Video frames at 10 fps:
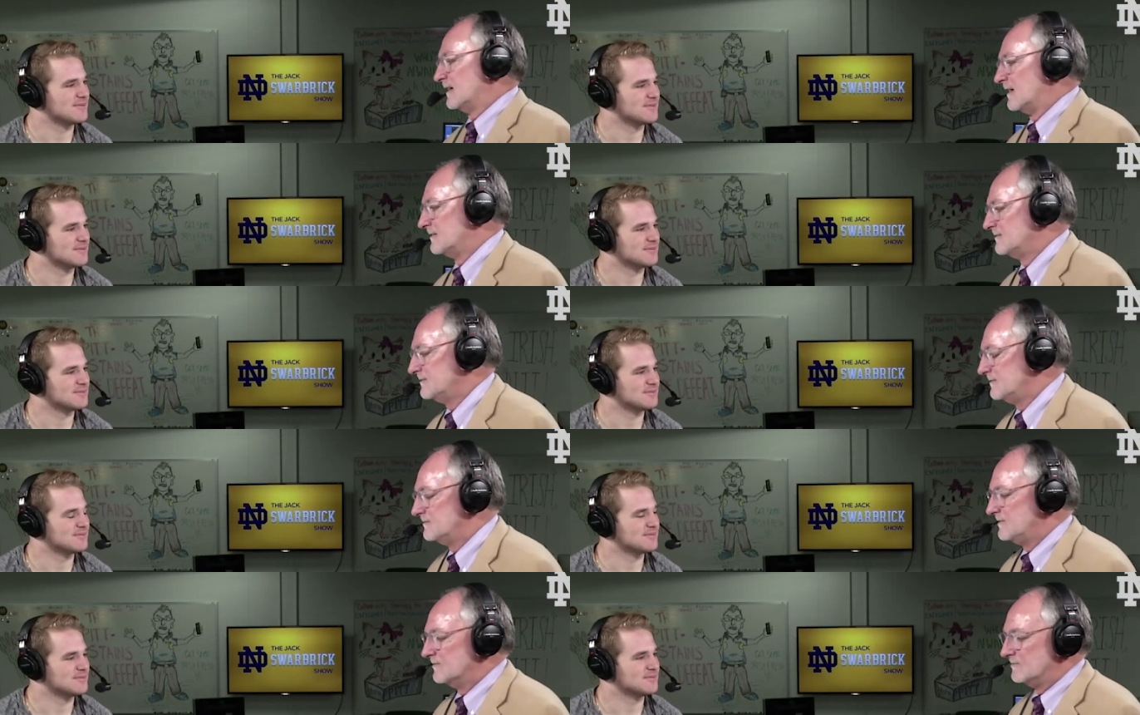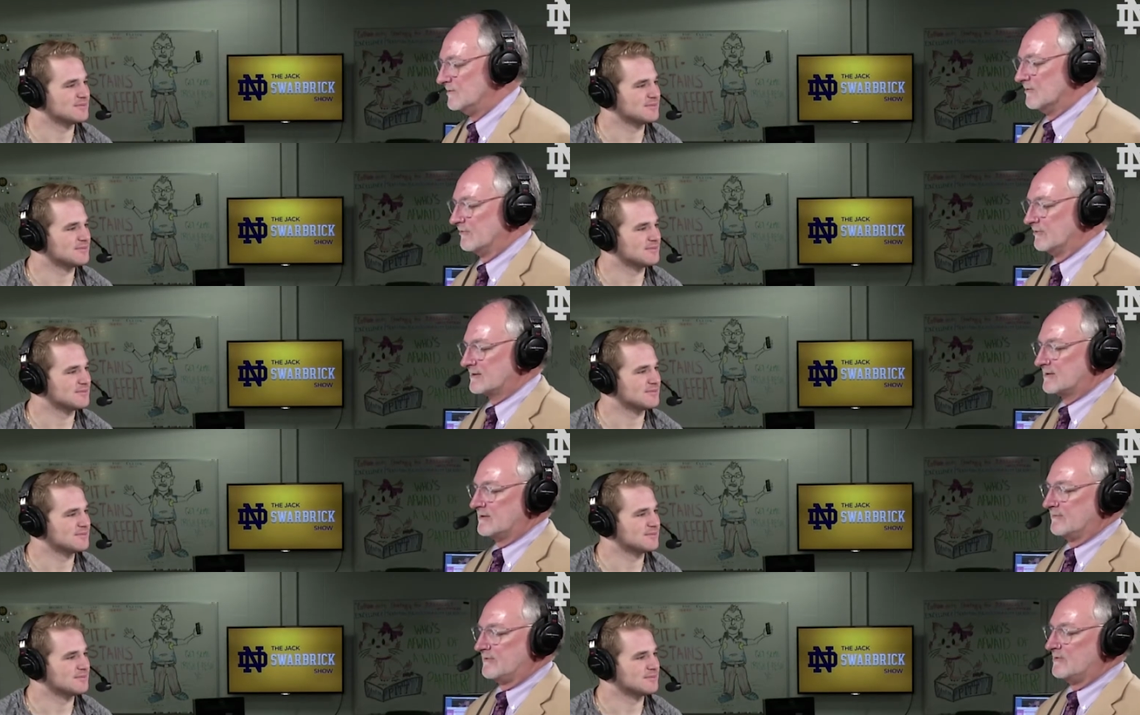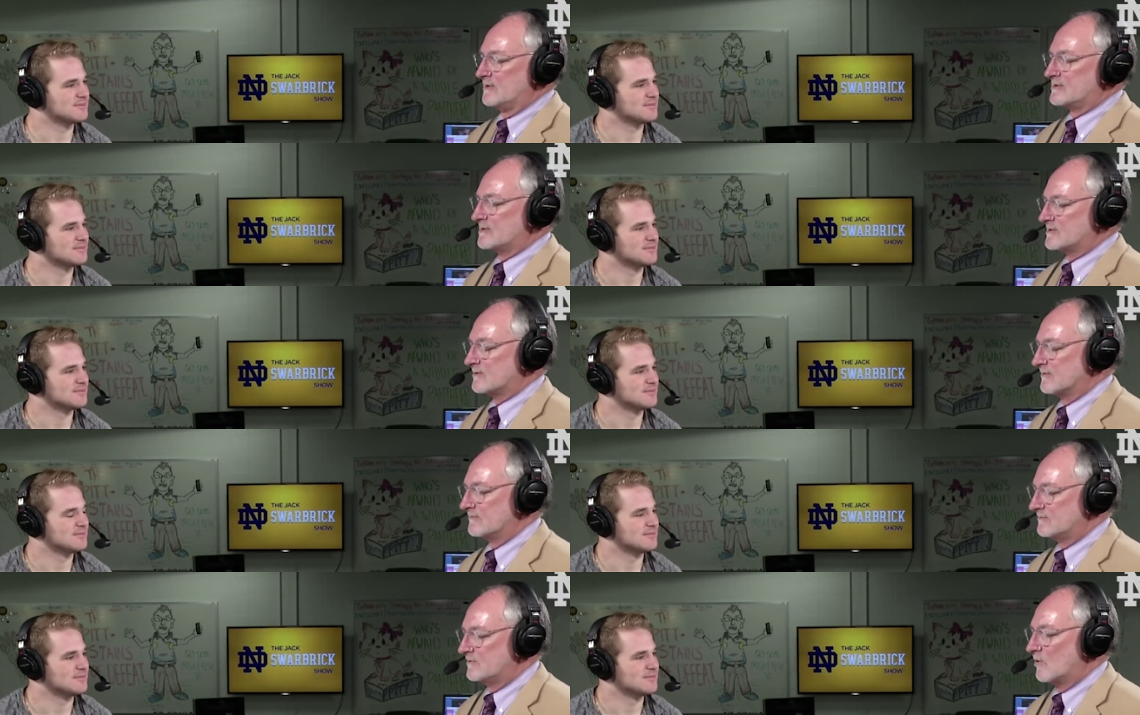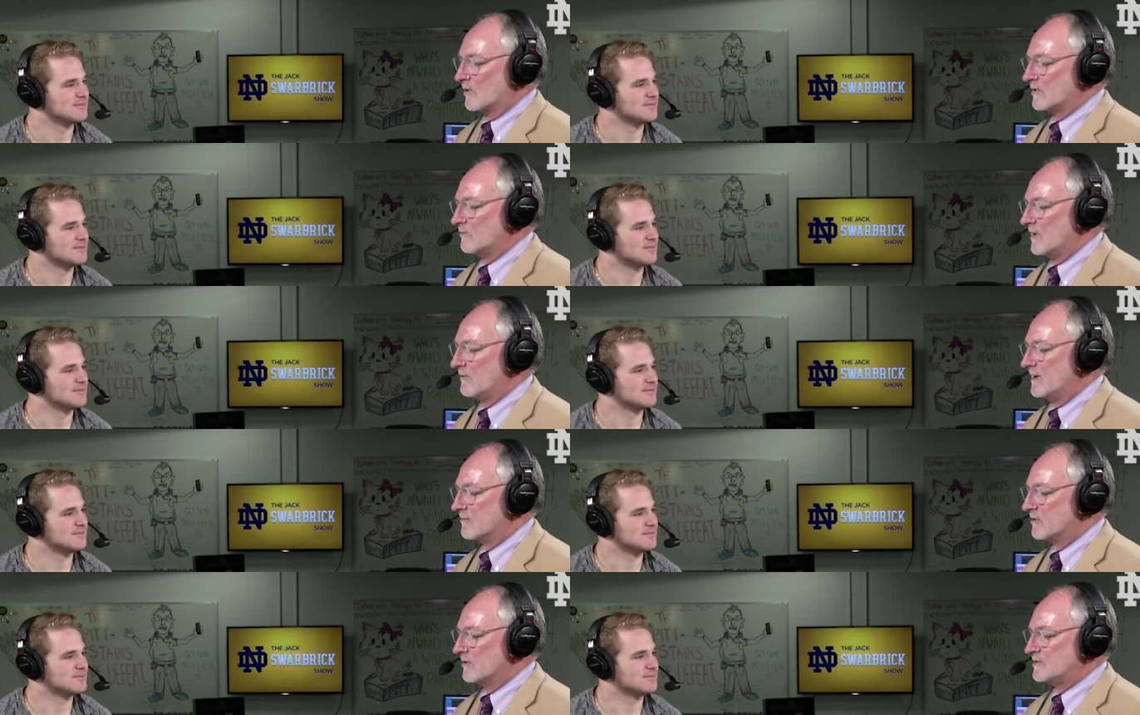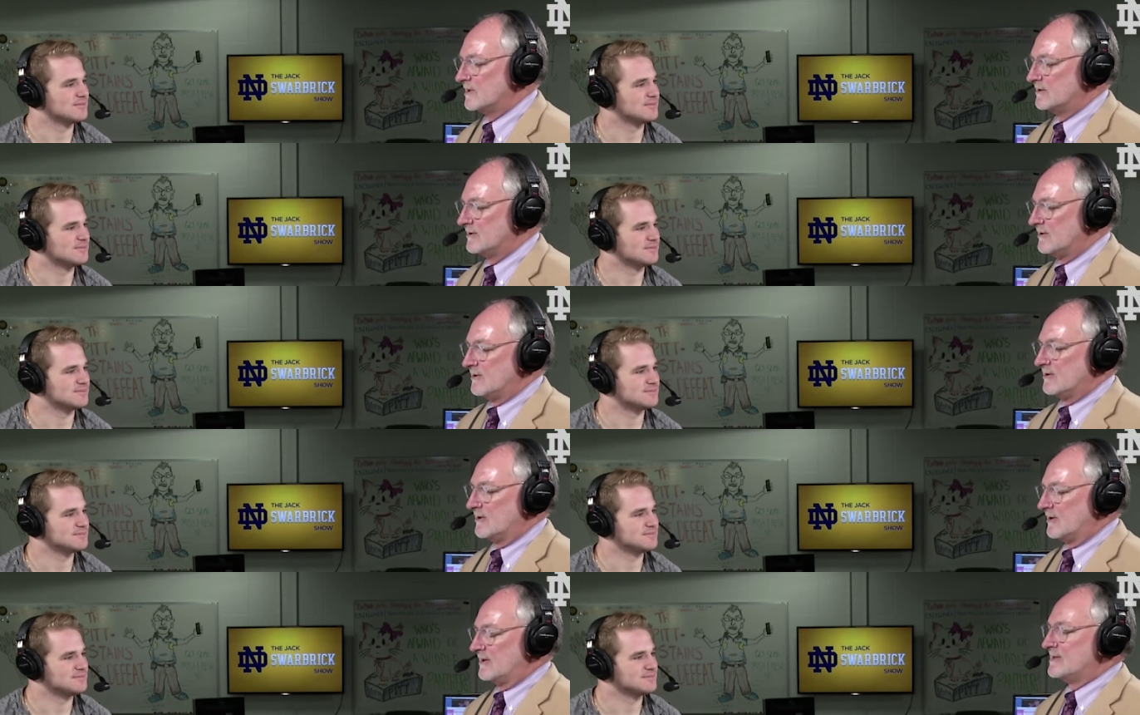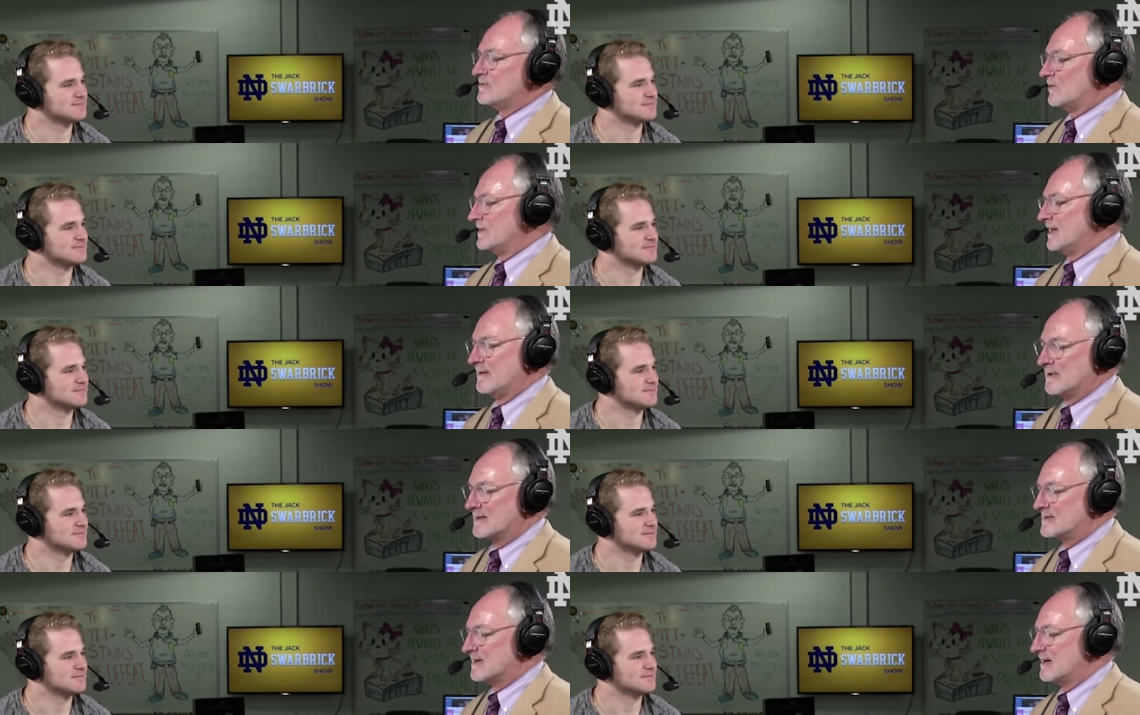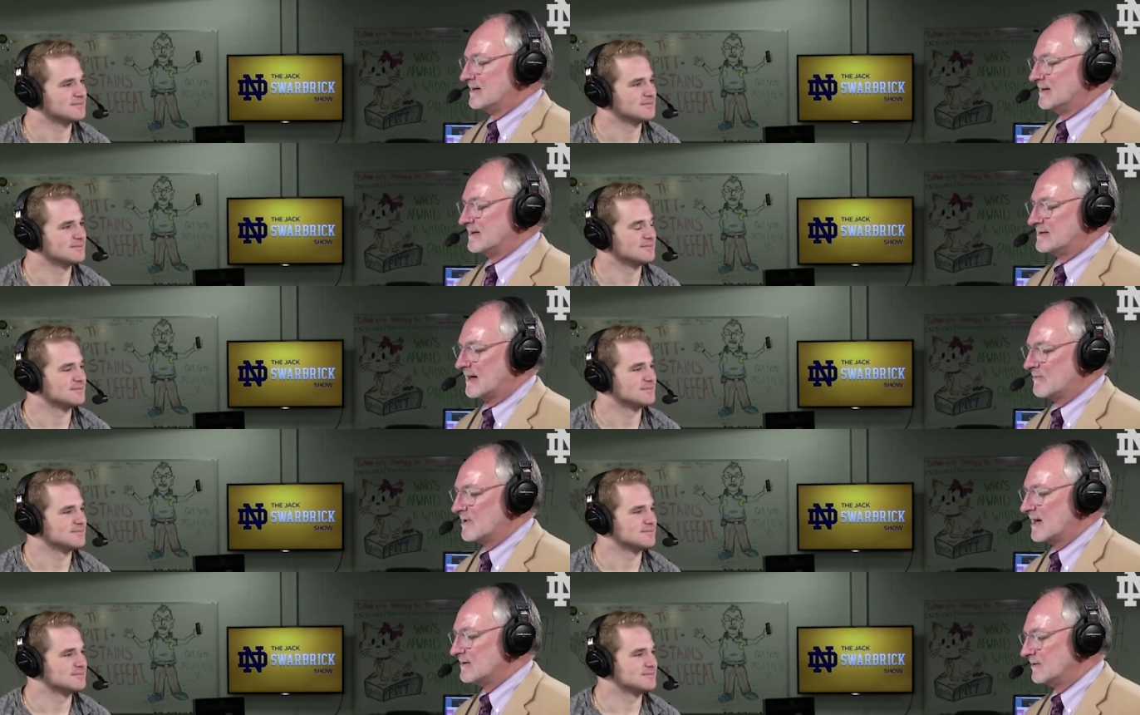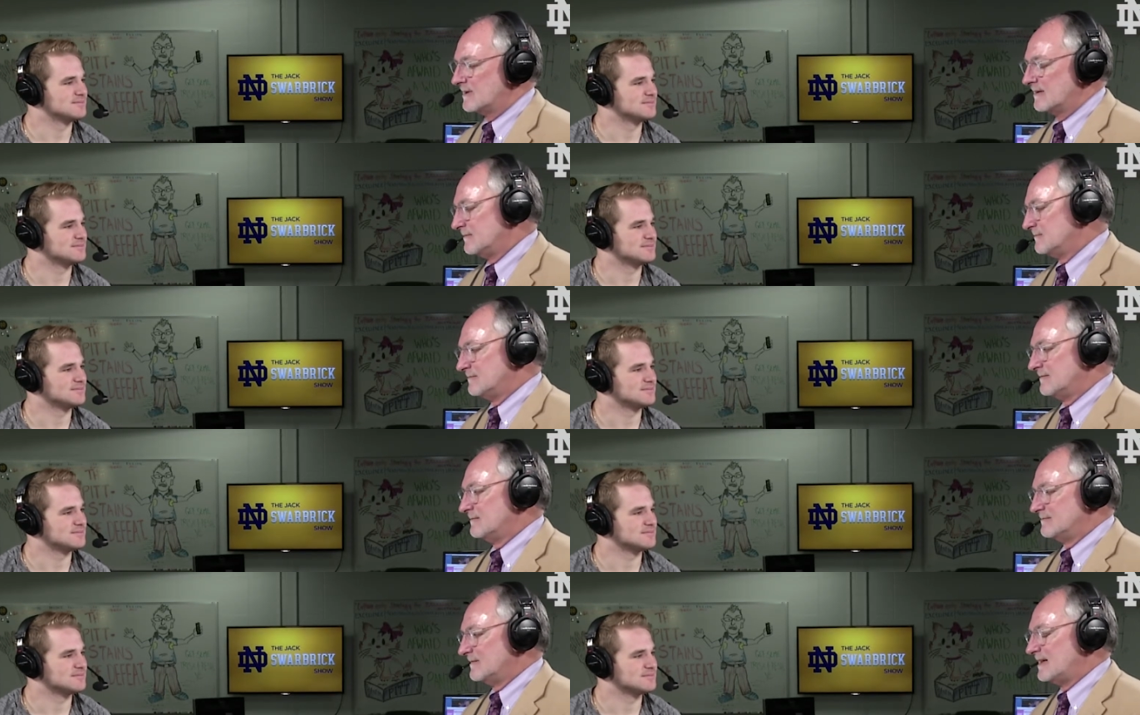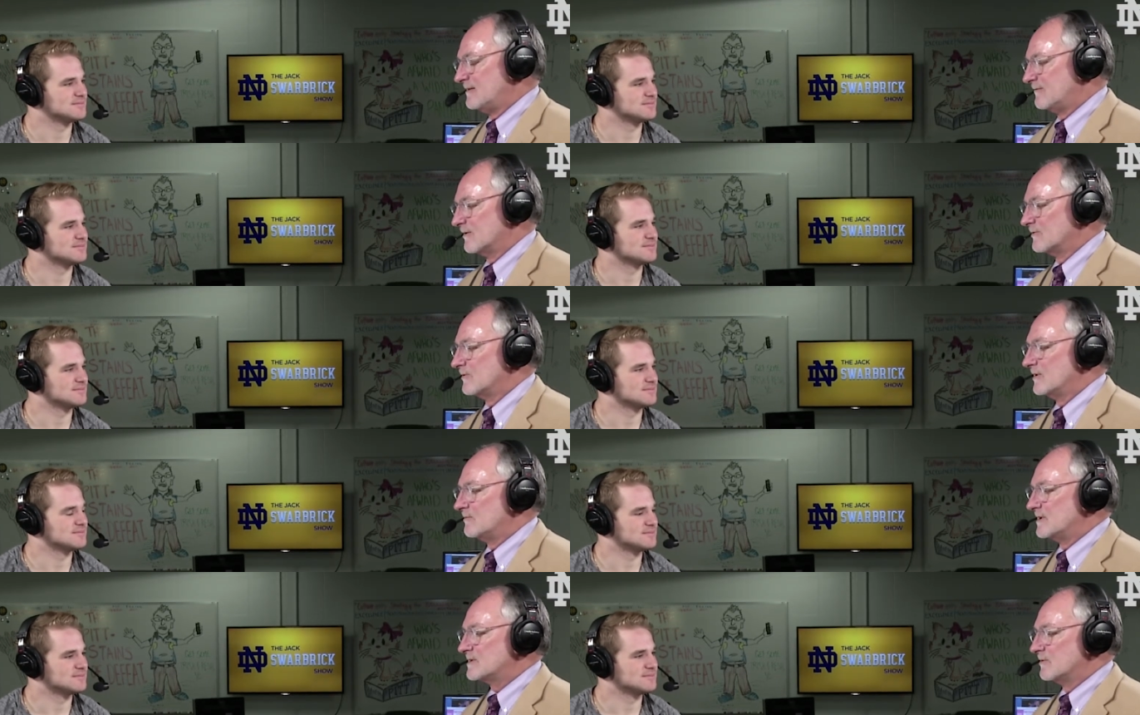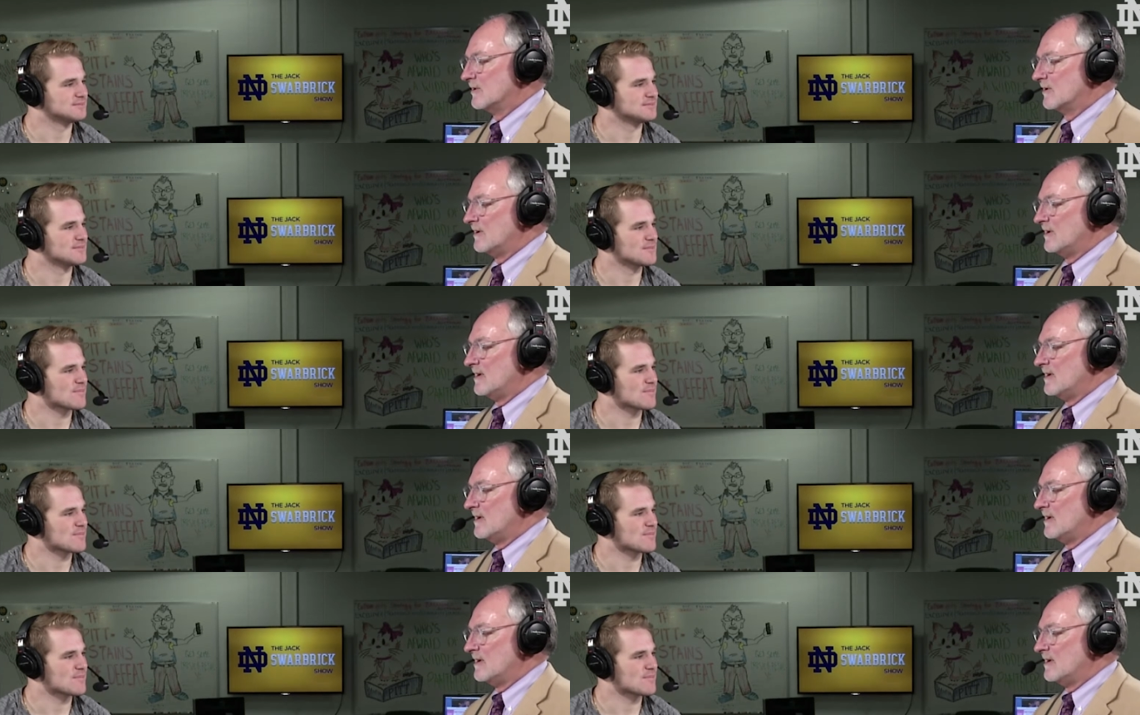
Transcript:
Speaker 1: uh, you, you you reflected a view that's just sort of core to the way we approach it uh, it is one game on a time at a time. We're not looking any further than Pittsburgh,